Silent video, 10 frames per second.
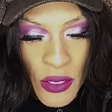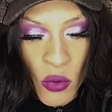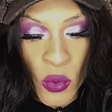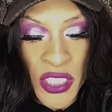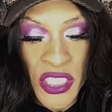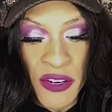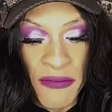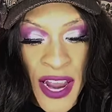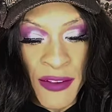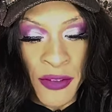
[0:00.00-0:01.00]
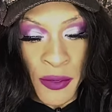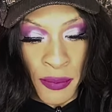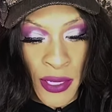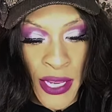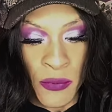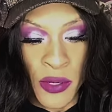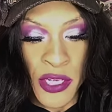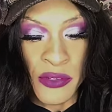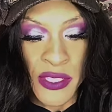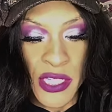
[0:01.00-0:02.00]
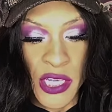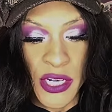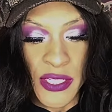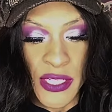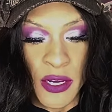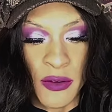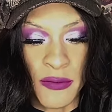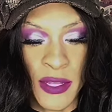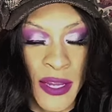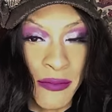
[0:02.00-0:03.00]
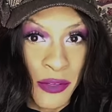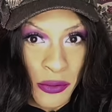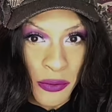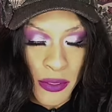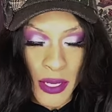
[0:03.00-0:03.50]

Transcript: What's your 5-year plan? Where do you see yourself? Love you.